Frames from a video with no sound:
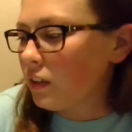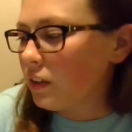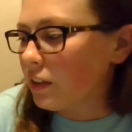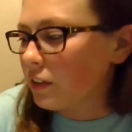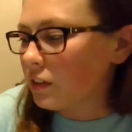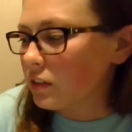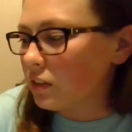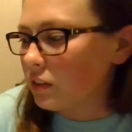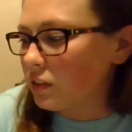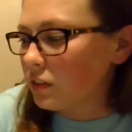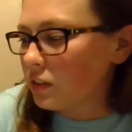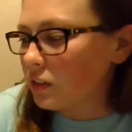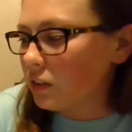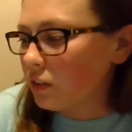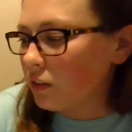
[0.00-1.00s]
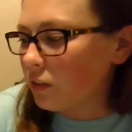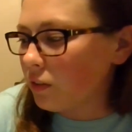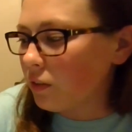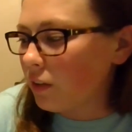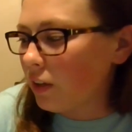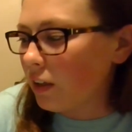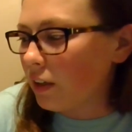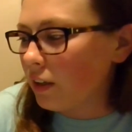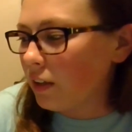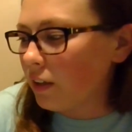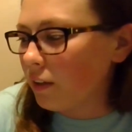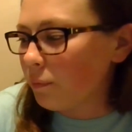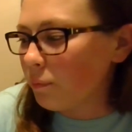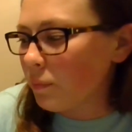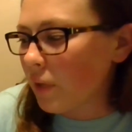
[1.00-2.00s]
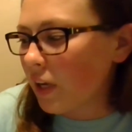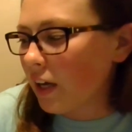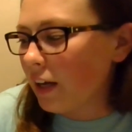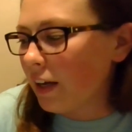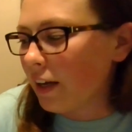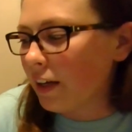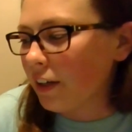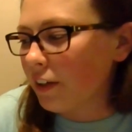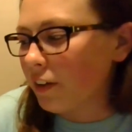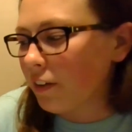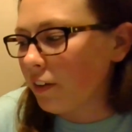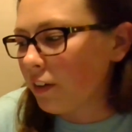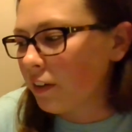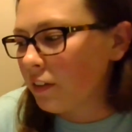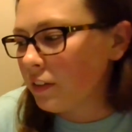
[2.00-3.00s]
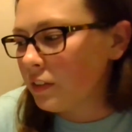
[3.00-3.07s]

There's also a higher